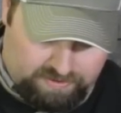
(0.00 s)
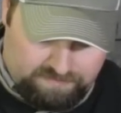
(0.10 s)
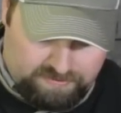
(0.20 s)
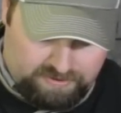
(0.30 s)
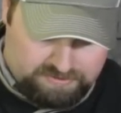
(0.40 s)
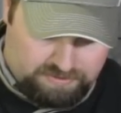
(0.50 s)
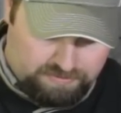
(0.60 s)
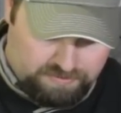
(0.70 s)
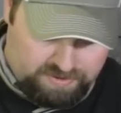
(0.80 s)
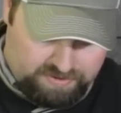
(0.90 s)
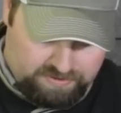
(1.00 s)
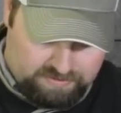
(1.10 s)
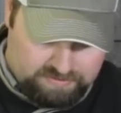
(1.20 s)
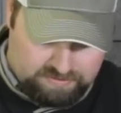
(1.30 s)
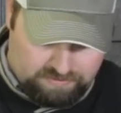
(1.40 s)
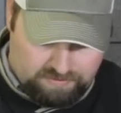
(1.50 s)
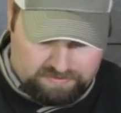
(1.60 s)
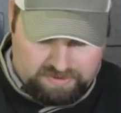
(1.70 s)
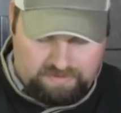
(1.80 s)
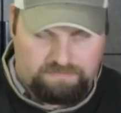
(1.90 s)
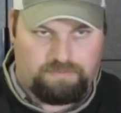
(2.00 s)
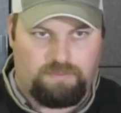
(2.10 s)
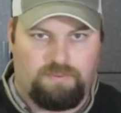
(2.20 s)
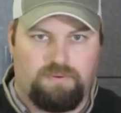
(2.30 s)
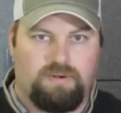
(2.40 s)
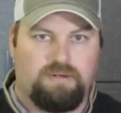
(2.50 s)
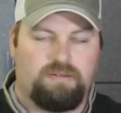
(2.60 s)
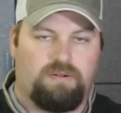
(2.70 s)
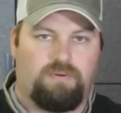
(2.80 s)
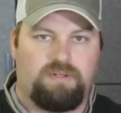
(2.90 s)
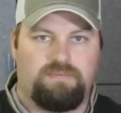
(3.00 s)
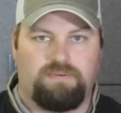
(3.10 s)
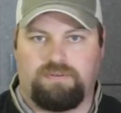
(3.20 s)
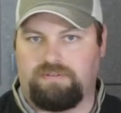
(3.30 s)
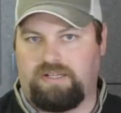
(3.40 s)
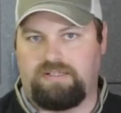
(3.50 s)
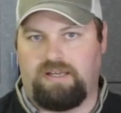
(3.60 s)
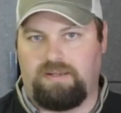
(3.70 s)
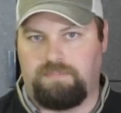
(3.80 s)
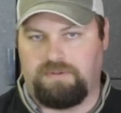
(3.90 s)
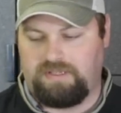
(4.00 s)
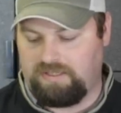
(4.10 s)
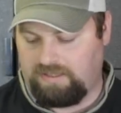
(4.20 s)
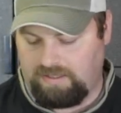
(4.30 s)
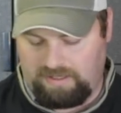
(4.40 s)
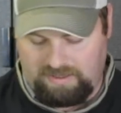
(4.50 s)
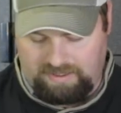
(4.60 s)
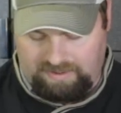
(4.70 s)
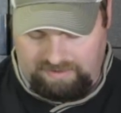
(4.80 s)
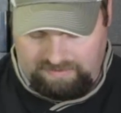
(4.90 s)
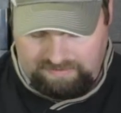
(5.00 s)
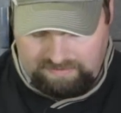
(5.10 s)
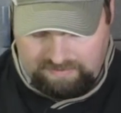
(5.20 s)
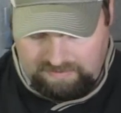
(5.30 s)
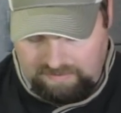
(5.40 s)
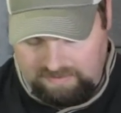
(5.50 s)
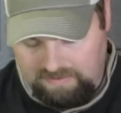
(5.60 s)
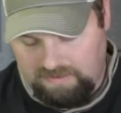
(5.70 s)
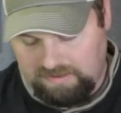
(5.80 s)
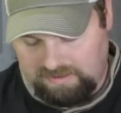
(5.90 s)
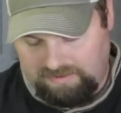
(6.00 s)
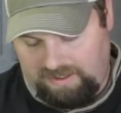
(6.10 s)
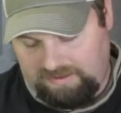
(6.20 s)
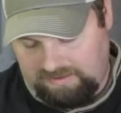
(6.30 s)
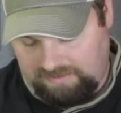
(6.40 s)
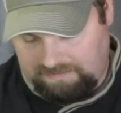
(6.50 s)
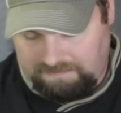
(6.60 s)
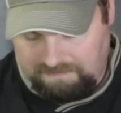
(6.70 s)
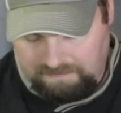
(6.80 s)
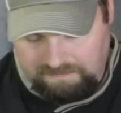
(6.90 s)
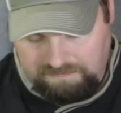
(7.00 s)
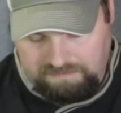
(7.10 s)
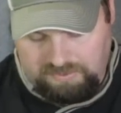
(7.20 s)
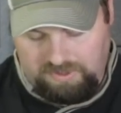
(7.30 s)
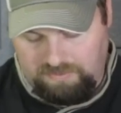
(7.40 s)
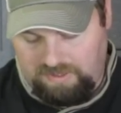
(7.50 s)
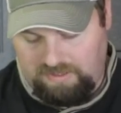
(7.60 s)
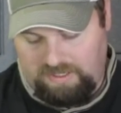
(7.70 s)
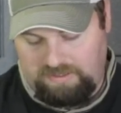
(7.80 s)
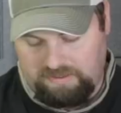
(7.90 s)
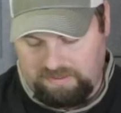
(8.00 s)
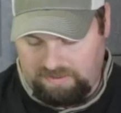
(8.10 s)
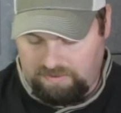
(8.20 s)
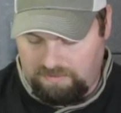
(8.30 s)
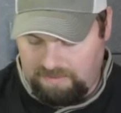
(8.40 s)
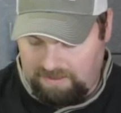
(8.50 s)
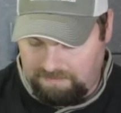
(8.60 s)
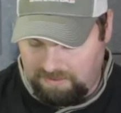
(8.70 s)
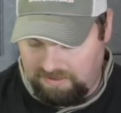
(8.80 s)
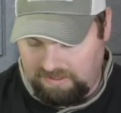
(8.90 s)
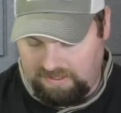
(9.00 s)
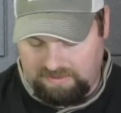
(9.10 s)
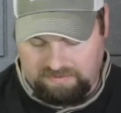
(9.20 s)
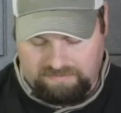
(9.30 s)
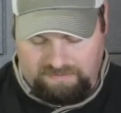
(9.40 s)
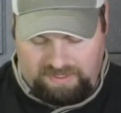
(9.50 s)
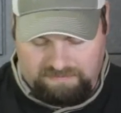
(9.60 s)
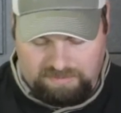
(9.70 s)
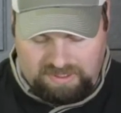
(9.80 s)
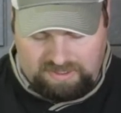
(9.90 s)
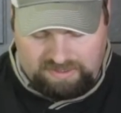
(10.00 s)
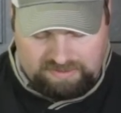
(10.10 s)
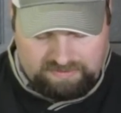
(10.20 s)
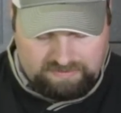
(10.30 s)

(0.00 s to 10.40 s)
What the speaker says: Everything's O-ring, so no need for thread tape or anything like that. So that's pretty well how you're going to go about putting together the valve block.